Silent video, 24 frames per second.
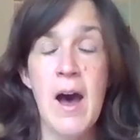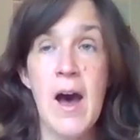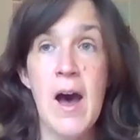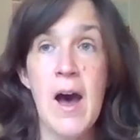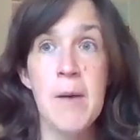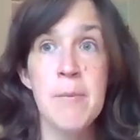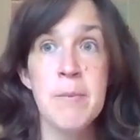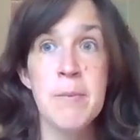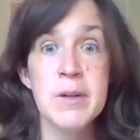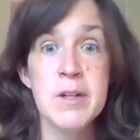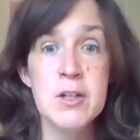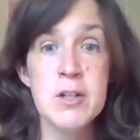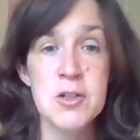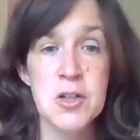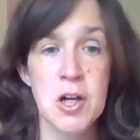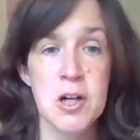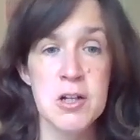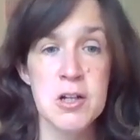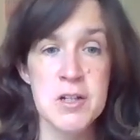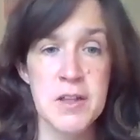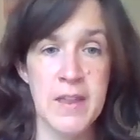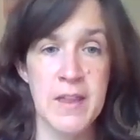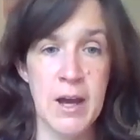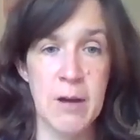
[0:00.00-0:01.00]
I'm going to
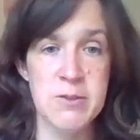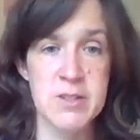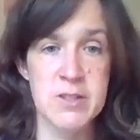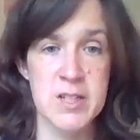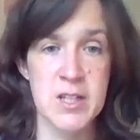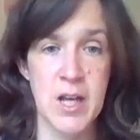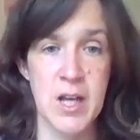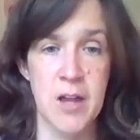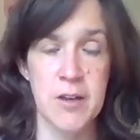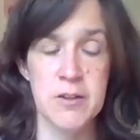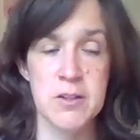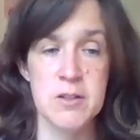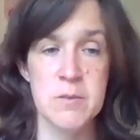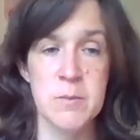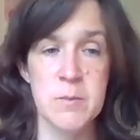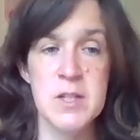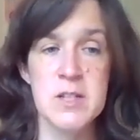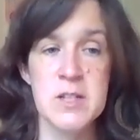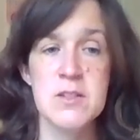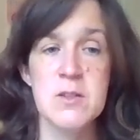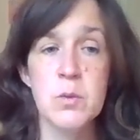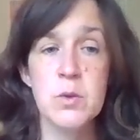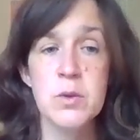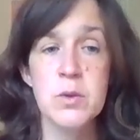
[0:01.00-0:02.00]
charge $1,000
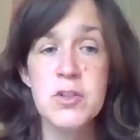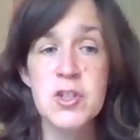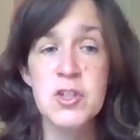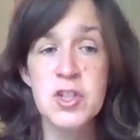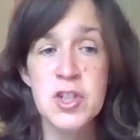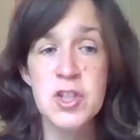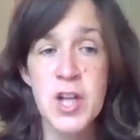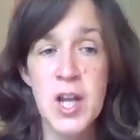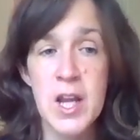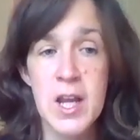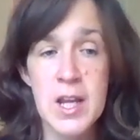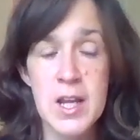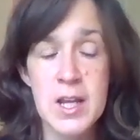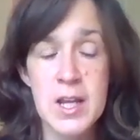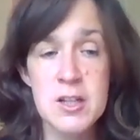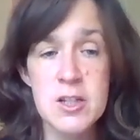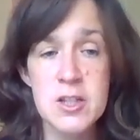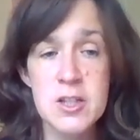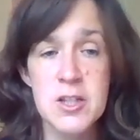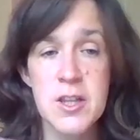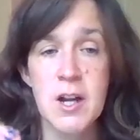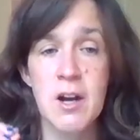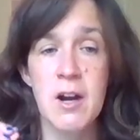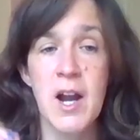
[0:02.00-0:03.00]
because it will
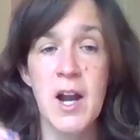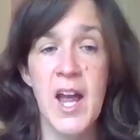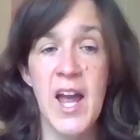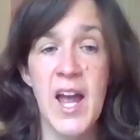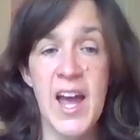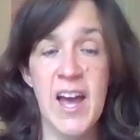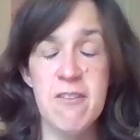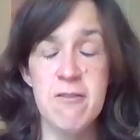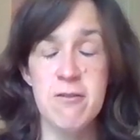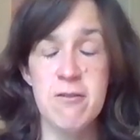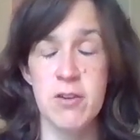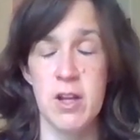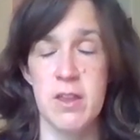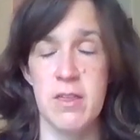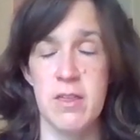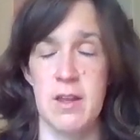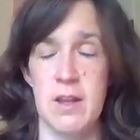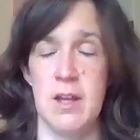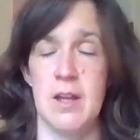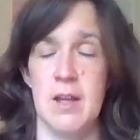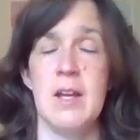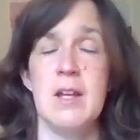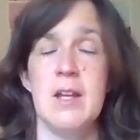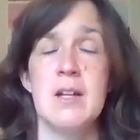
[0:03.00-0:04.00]
change their
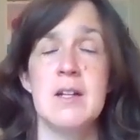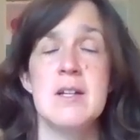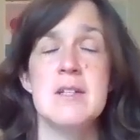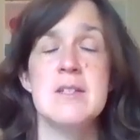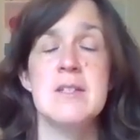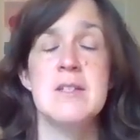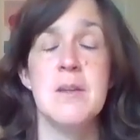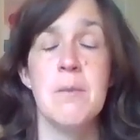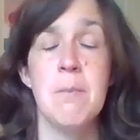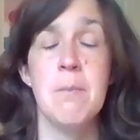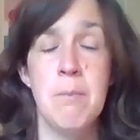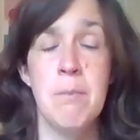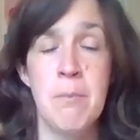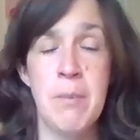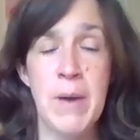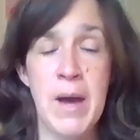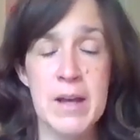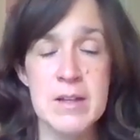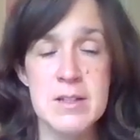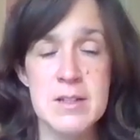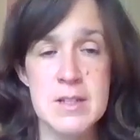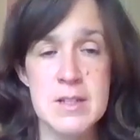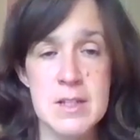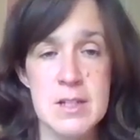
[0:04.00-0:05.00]
everything and it is the
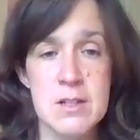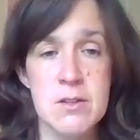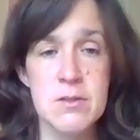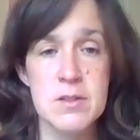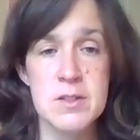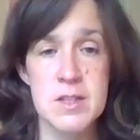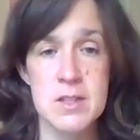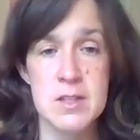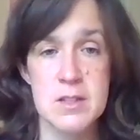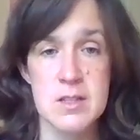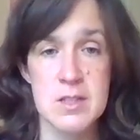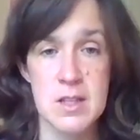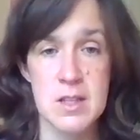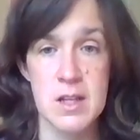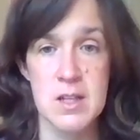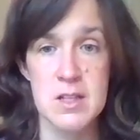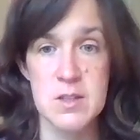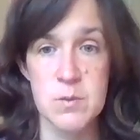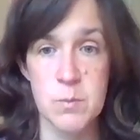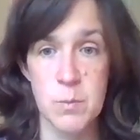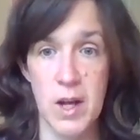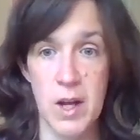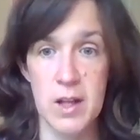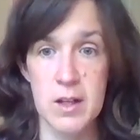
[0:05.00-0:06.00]
best deal since
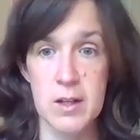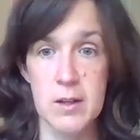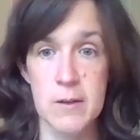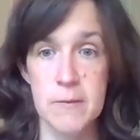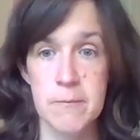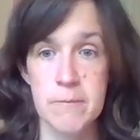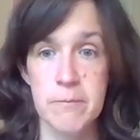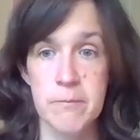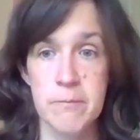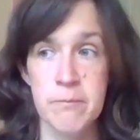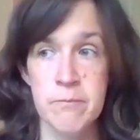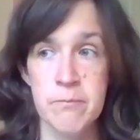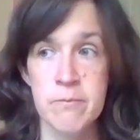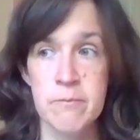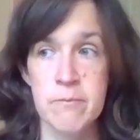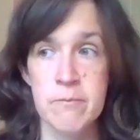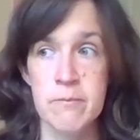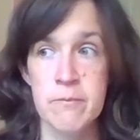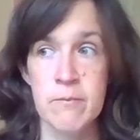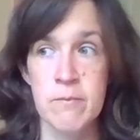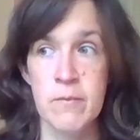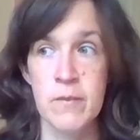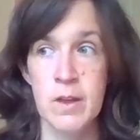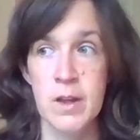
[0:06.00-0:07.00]
sliced bread.
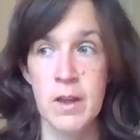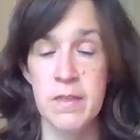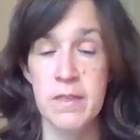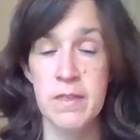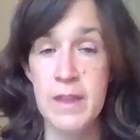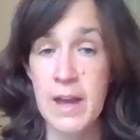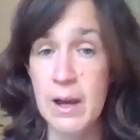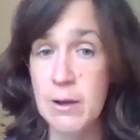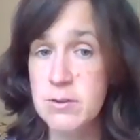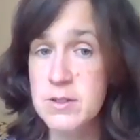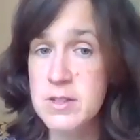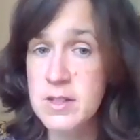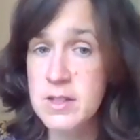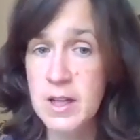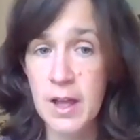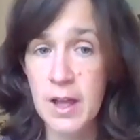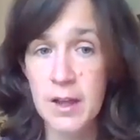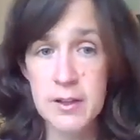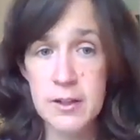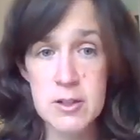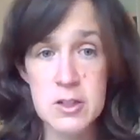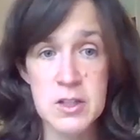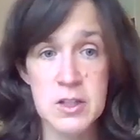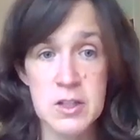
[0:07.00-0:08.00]

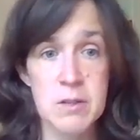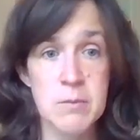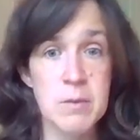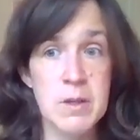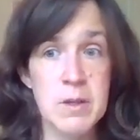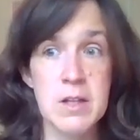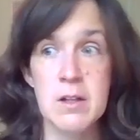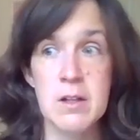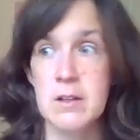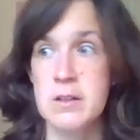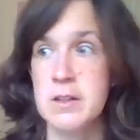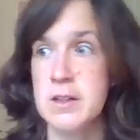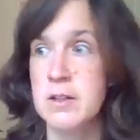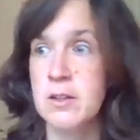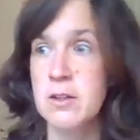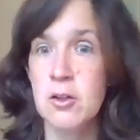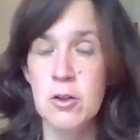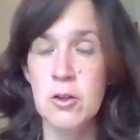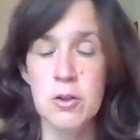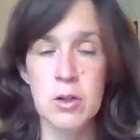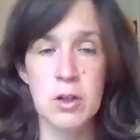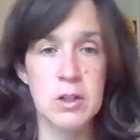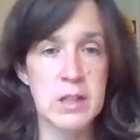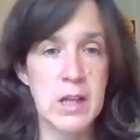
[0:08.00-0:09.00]
$1,000 can be a little
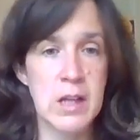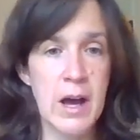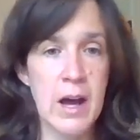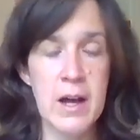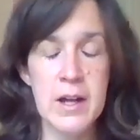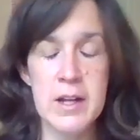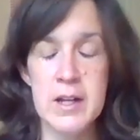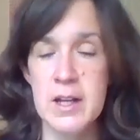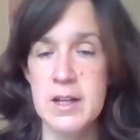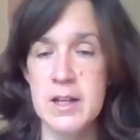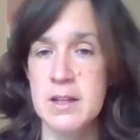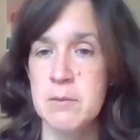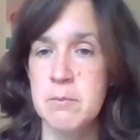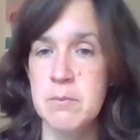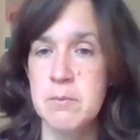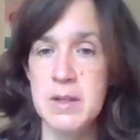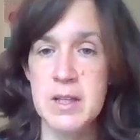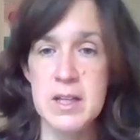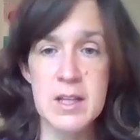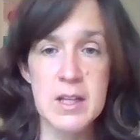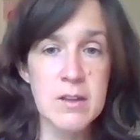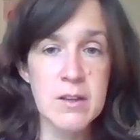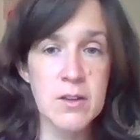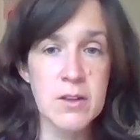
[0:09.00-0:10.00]
or a lot. It can
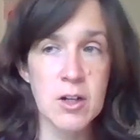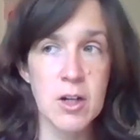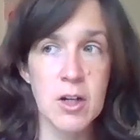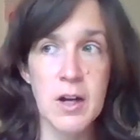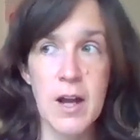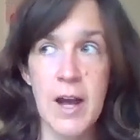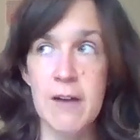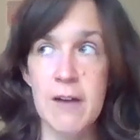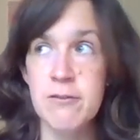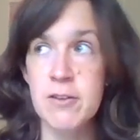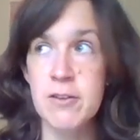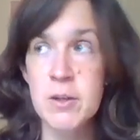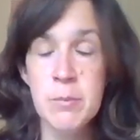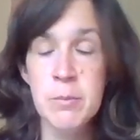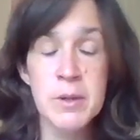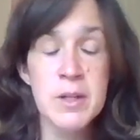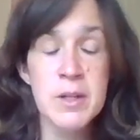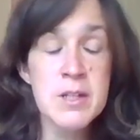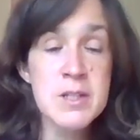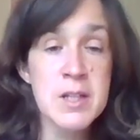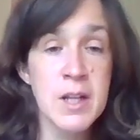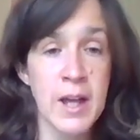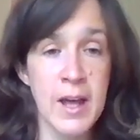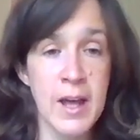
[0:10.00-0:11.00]
be either.
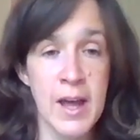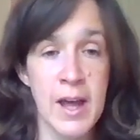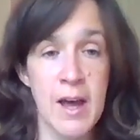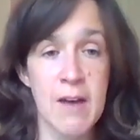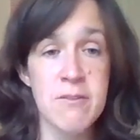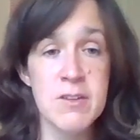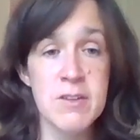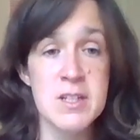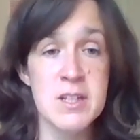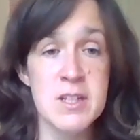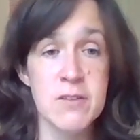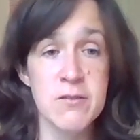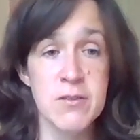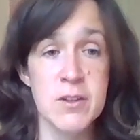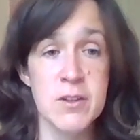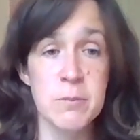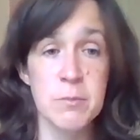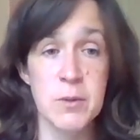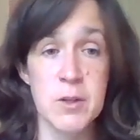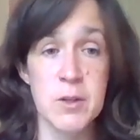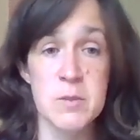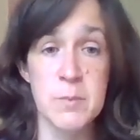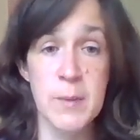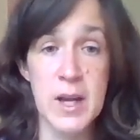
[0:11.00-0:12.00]
Everybody's going to have a different
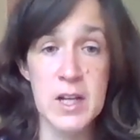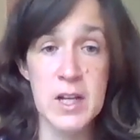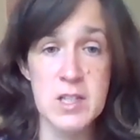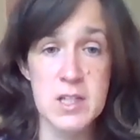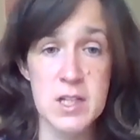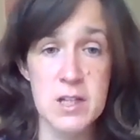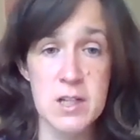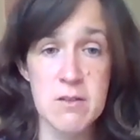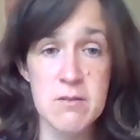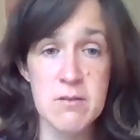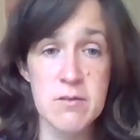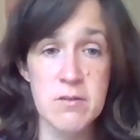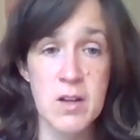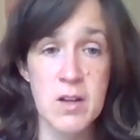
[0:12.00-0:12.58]
perspective.